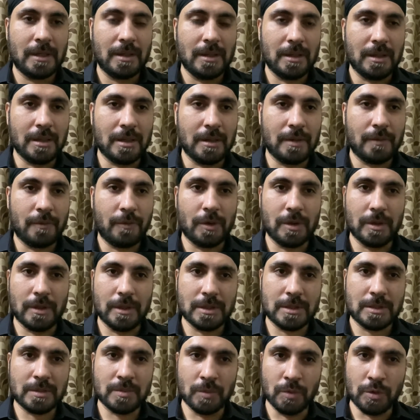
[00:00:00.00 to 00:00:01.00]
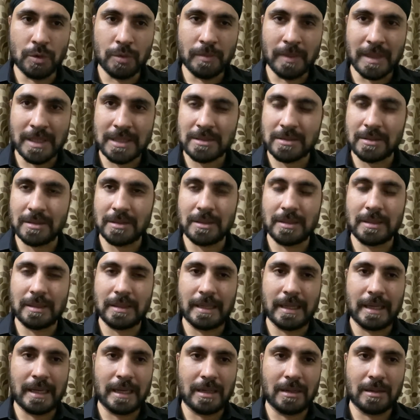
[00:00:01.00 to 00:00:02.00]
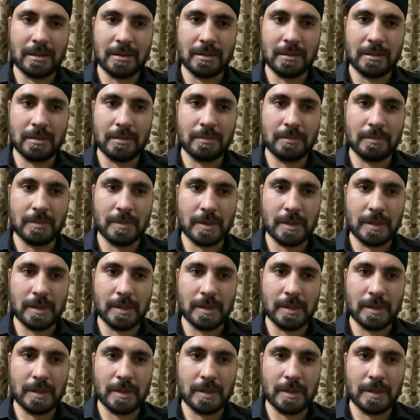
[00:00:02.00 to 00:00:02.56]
uh, for the smooth muscle and uh, uh,